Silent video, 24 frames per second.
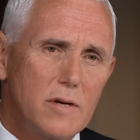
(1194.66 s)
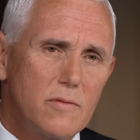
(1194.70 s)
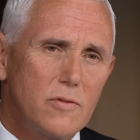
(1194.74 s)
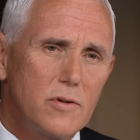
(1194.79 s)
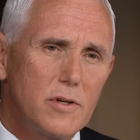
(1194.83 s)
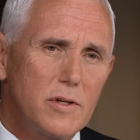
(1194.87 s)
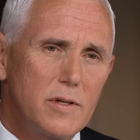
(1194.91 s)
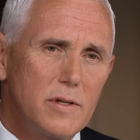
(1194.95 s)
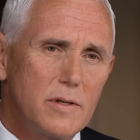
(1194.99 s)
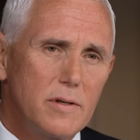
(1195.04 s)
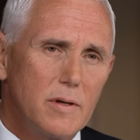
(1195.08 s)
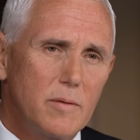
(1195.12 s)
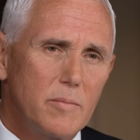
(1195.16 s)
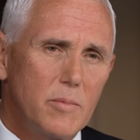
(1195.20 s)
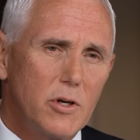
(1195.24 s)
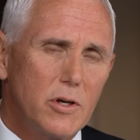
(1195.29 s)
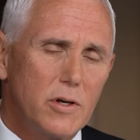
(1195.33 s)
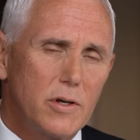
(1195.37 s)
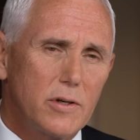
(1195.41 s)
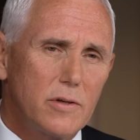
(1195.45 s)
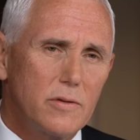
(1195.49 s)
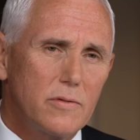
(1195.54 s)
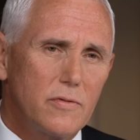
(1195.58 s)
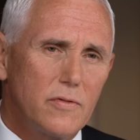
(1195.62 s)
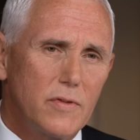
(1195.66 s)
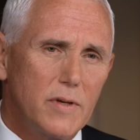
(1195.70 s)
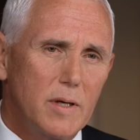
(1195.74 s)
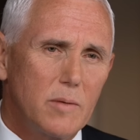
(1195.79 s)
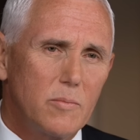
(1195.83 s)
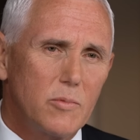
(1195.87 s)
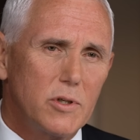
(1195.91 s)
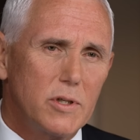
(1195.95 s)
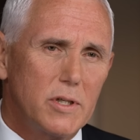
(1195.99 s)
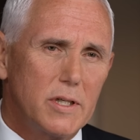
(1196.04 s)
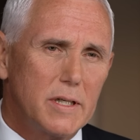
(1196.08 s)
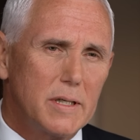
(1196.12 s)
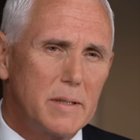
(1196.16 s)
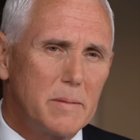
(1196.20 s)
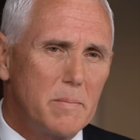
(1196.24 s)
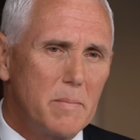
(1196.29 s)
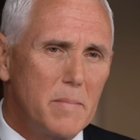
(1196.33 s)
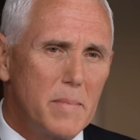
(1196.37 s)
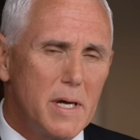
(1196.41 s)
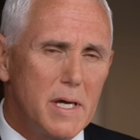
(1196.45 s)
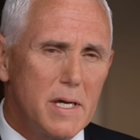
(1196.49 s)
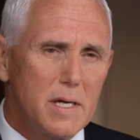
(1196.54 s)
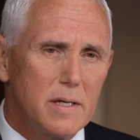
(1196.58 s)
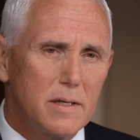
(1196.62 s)
every American family
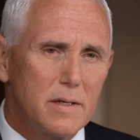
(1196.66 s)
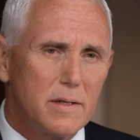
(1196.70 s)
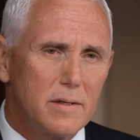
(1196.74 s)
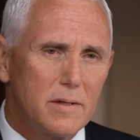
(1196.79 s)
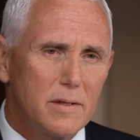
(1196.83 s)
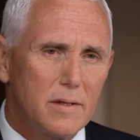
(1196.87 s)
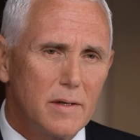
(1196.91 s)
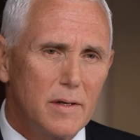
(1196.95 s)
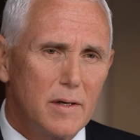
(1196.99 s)
can make